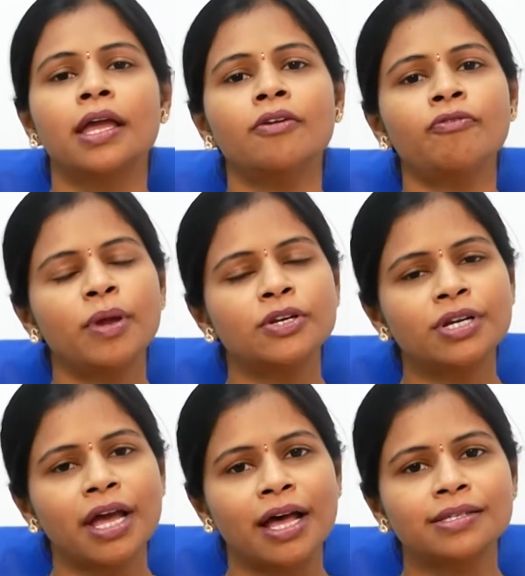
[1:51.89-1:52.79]
If
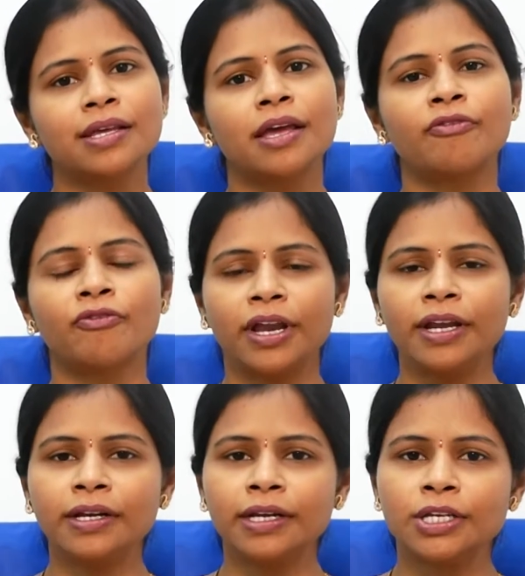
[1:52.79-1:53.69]
patient has a
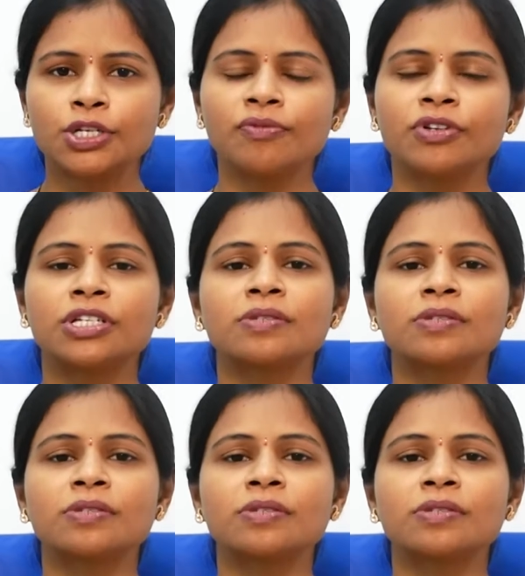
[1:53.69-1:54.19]
faint lesion which